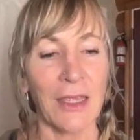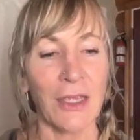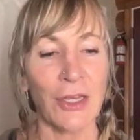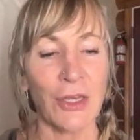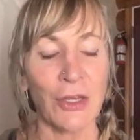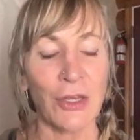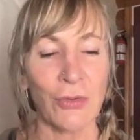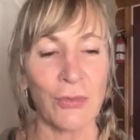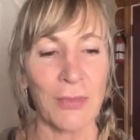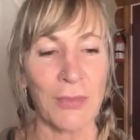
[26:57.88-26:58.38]
You
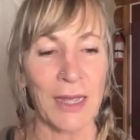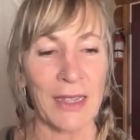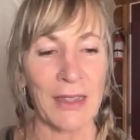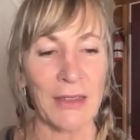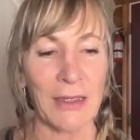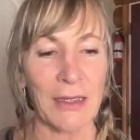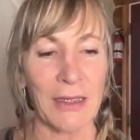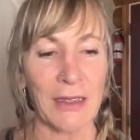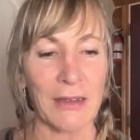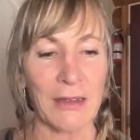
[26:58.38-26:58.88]
know,
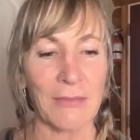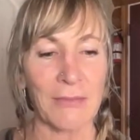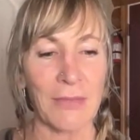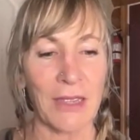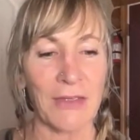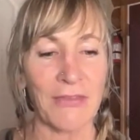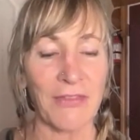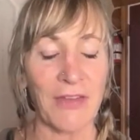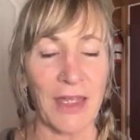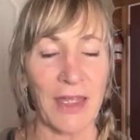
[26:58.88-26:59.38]
my
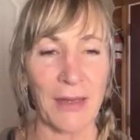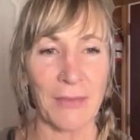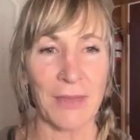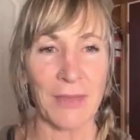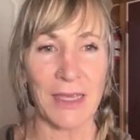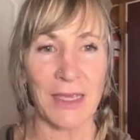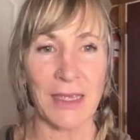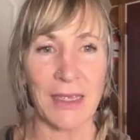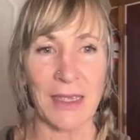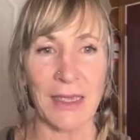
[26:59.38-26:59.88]

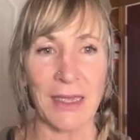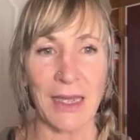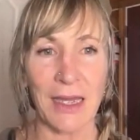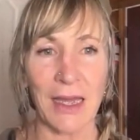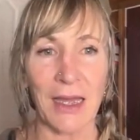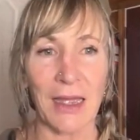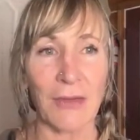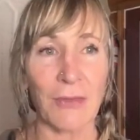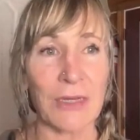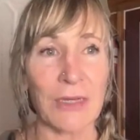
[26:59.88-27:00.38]
family,
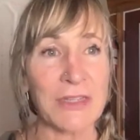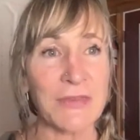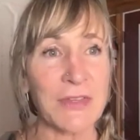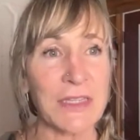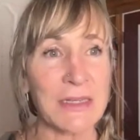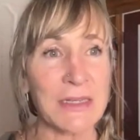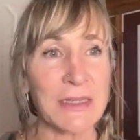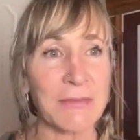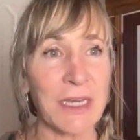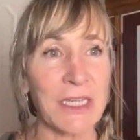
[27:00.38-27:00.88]
I went to
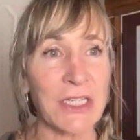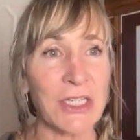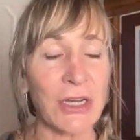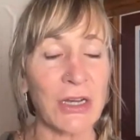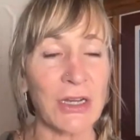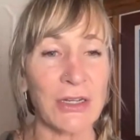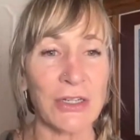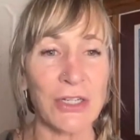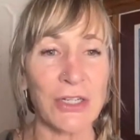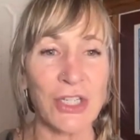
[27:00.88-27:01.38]
visit my
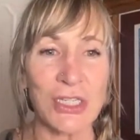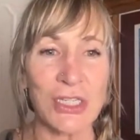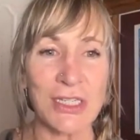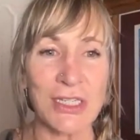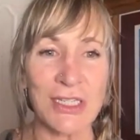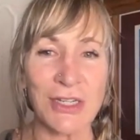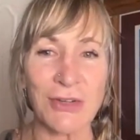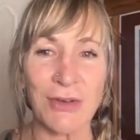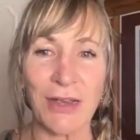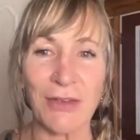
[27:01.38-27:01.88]
daughter. She just